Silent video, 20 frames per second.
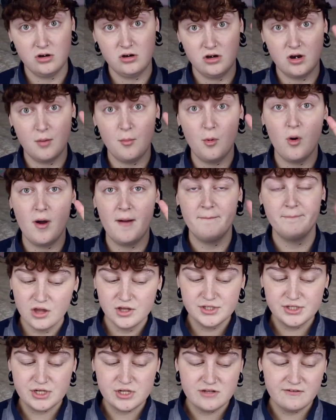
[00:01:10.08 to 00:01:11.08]
Number one,
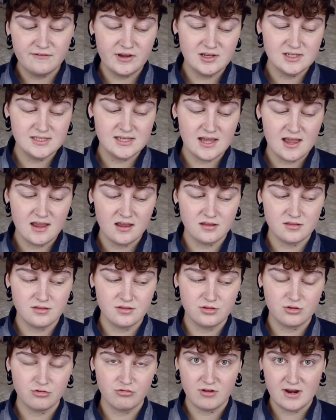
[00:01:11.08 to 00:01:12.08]
so the first like
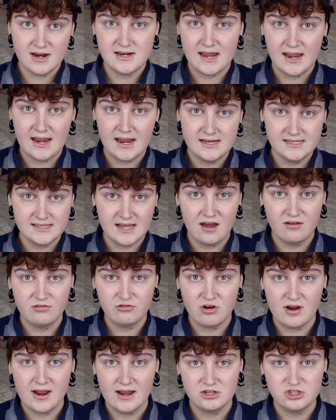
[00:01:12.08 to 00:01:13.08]
three days
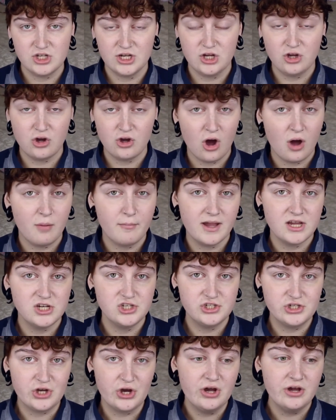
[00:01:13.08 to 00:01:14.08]
after I actually got my
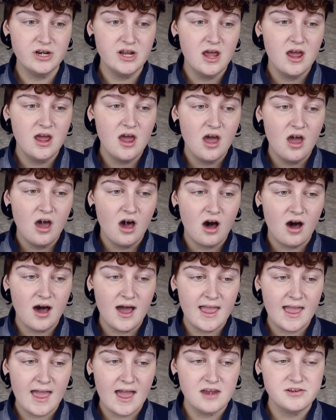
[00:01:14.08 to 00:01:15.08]
shot,
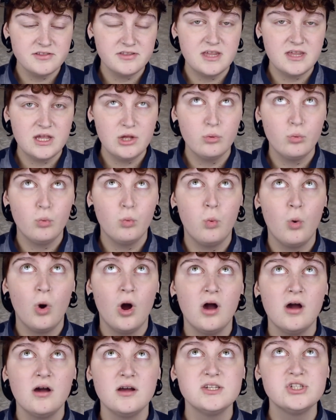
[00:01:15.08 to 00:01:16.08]
I had the
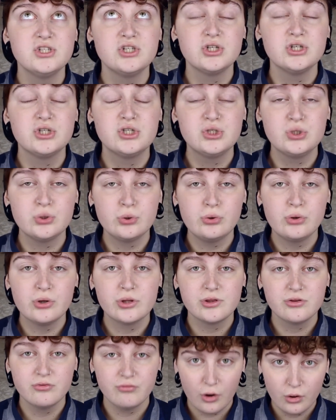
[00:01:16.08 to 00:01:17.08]
worst sore
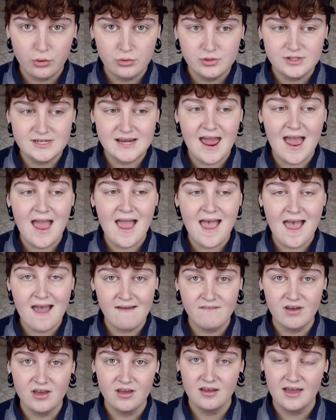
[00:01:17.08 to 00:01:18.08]
throat
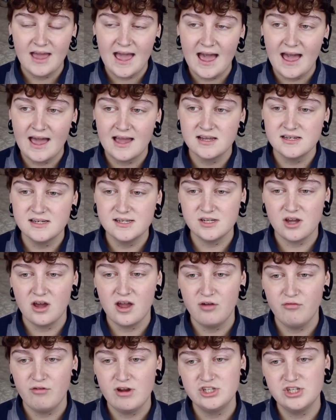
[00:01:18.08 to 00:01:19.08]
ever and
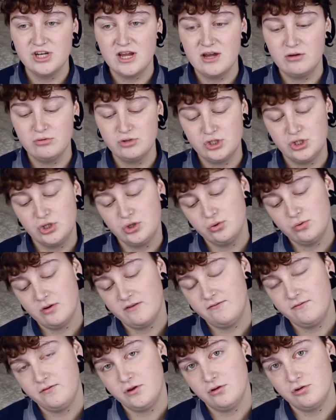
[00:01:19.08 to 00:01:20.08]
I reached out to a
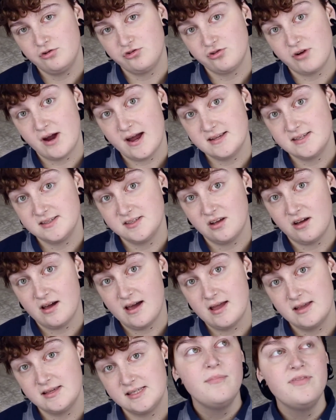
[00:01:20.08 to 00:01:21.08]
few trans
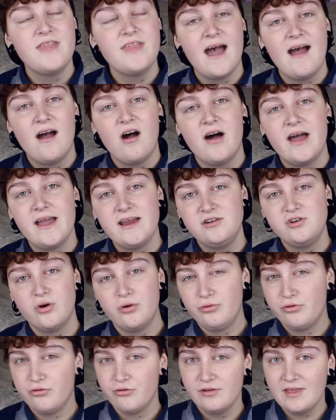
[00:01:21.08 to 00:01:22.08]
guys that I
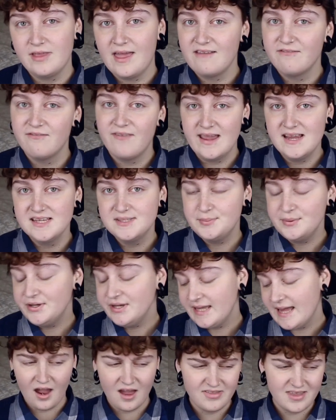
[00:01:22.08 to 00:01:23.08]
know through like
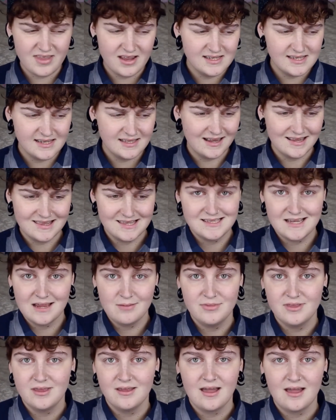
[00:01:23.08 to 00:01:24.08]
Facebook and they said like the
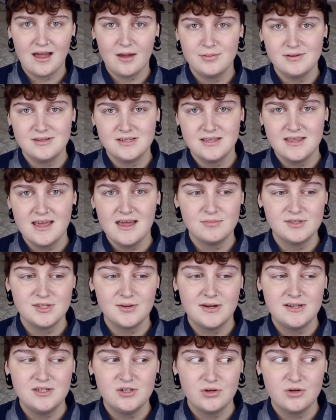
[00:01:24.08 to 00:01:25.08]
same thing happened to them
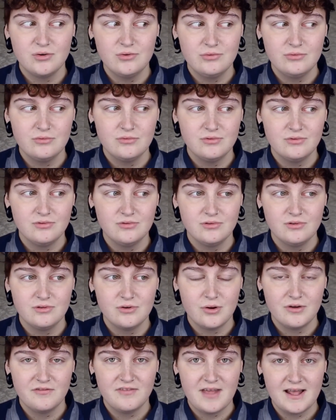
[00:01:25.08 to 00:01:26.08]
so I don't
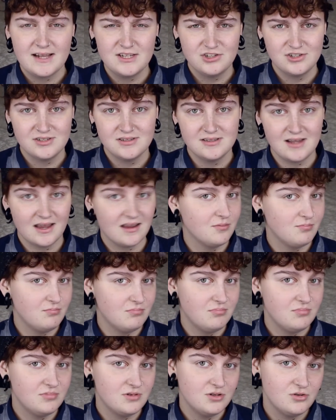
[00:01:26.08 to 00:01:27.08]
know if that's just like a
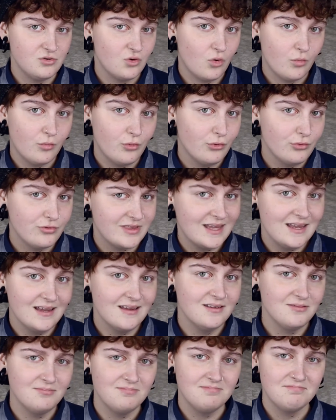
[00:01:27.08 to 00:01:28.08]
normal
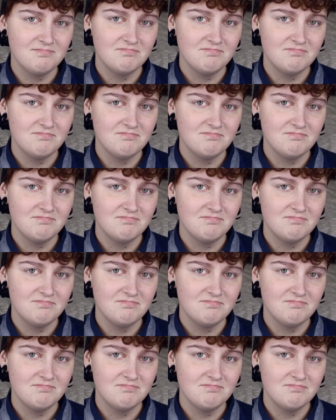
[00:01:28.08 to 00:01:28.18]
thing